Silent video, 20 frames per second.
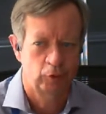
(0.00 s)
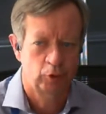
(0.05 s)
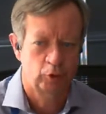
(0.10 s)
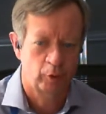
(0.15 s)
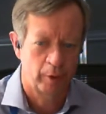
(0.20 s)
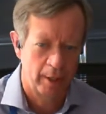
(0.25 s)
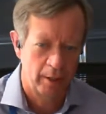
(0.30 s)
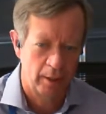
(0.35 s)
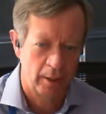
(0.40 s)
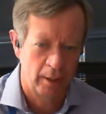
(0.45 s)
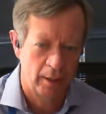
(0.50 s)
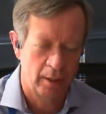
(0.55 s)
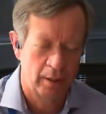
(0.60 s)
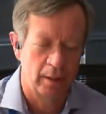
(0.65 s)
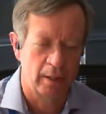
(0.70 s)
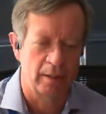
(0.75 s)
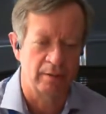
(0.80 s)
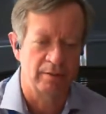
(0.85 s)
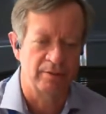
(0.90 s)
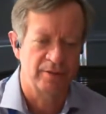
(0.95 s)

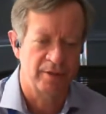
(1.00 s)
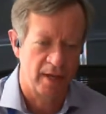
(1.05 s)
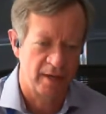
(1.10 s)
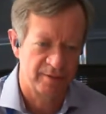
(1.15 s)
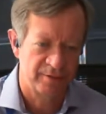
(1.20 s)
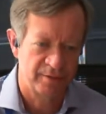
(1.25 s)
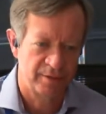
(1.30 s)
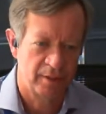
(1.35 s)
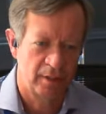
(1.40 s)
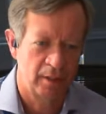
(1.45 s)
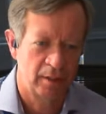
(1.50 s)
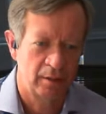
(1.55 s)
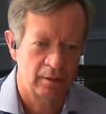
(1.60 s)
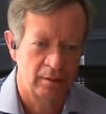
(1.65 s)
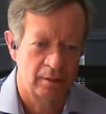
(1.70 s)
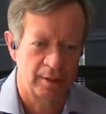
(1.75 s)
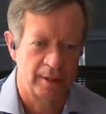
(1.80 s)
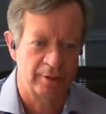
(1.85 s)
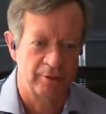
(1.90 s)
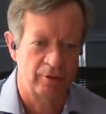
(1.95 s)
training and
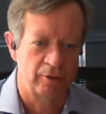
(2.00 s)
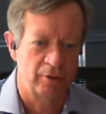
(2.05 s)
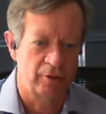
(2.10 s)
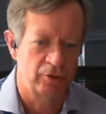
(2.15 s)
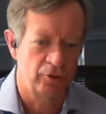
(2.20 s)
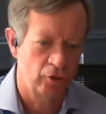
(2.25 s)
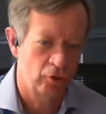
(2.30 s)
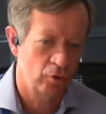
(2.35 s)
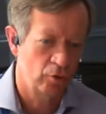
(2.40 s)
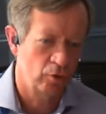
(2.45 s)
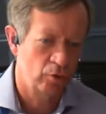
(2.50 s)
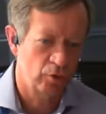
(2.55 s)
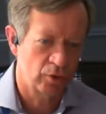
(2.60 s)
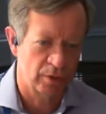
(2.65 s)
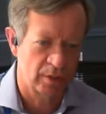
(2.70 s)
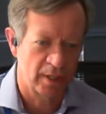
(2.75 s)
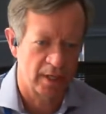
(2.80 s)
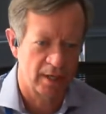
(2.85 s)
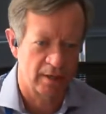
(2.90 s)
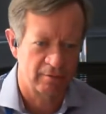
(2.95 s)
testing that you can use
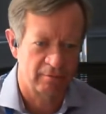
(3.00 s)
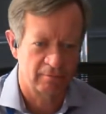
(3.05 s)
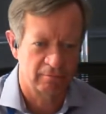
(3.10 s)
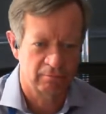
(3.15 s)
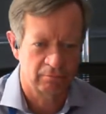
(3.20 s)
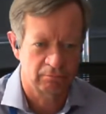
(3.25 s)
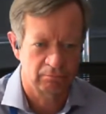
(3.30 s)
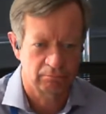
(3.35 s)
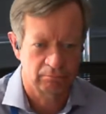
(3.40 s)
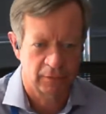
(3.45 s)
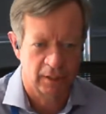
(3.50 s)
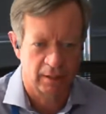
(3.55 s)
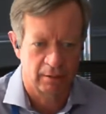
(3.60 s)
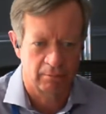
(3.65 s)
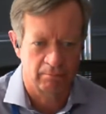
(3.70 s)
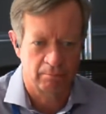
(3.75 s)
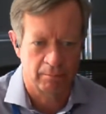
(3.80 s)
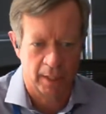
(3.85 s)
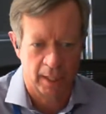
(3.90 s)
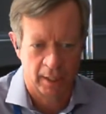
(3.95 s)
in that
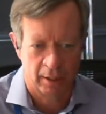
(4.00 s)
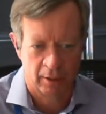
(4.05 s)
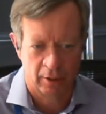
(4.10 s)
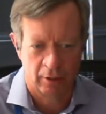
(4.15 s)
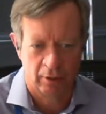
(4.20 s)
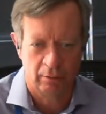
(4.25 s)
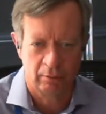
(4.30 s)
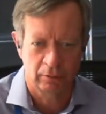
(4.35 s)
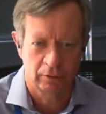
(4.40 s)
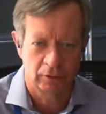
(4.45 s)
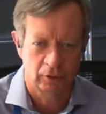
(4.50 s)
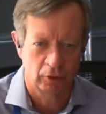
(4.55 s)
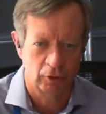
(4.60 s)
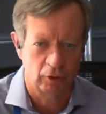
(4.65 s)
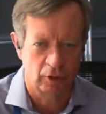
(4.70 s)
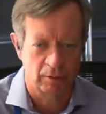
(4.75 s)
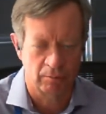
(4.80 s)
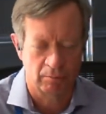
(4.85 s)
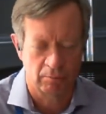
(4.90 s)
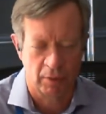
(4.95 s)
manner, so
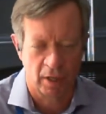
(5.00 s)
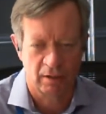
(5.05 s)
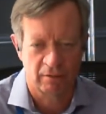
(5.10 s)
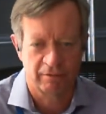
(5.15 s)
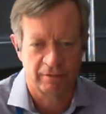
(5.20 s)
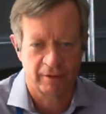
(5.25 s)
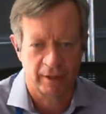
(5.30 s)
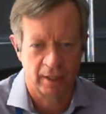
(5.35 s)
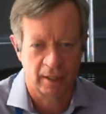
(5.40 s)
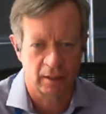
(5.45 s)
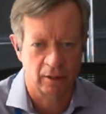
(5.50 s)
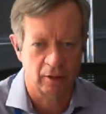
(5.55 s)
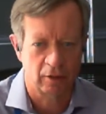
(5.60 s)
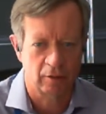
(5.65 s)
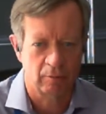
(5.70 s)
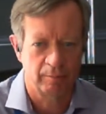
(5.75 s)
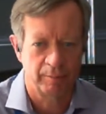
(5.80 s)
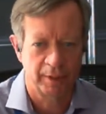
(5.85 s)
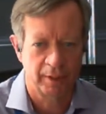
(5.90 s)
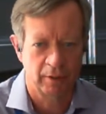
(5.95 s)
you can modify it a
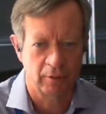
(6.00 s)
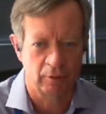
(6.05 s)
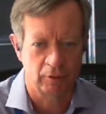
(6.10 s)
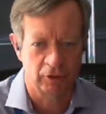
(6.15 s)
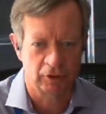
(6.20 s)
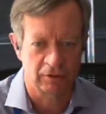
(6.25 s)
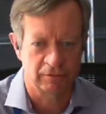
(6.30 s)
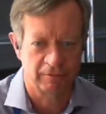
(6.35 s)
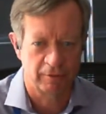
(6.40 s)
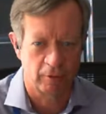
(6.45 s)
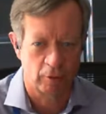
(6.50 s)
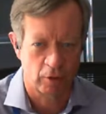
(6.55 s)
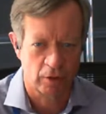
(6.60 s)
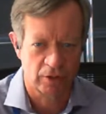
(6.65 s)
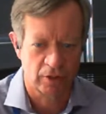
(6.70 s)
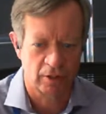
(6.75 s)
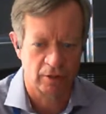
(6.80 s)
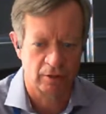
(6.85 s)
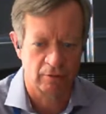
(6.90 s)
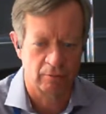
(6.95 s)
little bit or just
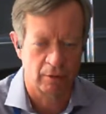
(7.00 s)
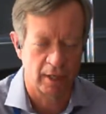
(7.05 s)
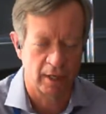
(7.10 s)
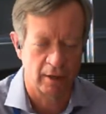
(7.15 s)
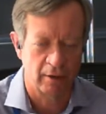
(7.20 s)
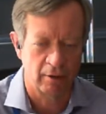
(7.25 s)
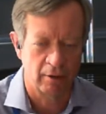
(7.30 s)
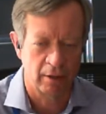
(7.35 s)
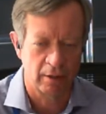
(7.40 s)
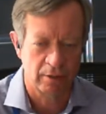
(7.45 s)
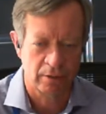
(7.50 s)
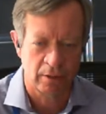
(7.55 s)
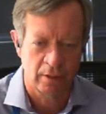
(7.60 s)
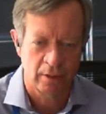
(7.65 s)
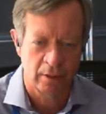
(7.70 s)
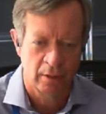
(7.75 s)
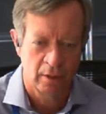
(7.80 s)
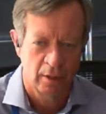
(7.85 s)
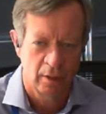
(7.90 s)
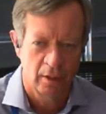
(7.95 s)
focus it in the right areas.
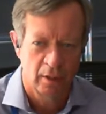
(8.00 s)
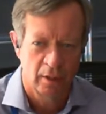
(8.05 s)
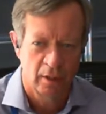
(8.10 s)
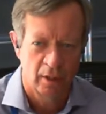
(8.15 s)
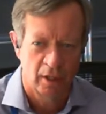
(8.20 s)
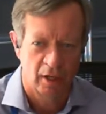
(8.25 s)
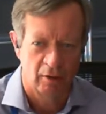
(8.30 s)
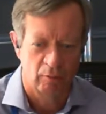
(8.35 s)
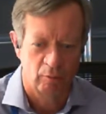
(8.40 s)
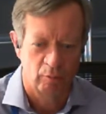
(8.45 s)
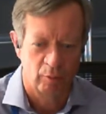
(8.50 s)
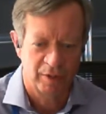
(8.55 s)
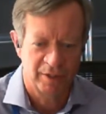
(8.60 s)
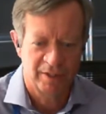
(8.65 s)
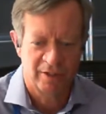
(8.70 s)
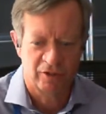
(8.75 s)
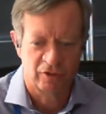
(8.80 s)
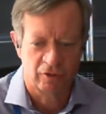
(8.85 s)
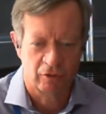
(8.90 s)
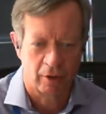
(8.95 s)
We
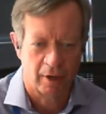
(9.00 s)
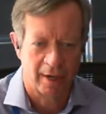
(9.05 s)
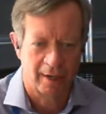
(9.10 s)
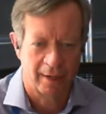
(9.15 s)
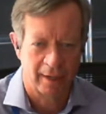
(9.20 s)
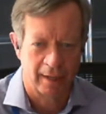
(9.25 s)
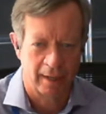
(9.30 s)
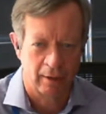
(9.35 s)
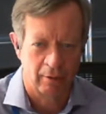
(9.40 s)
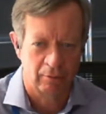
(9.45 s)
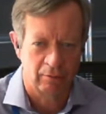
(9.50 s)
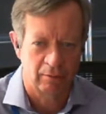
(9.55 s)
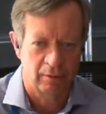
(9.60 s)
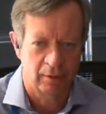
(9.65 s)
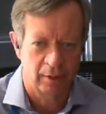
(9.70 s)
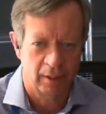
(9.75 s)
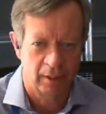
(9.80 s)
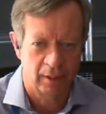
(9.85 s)
did try it out,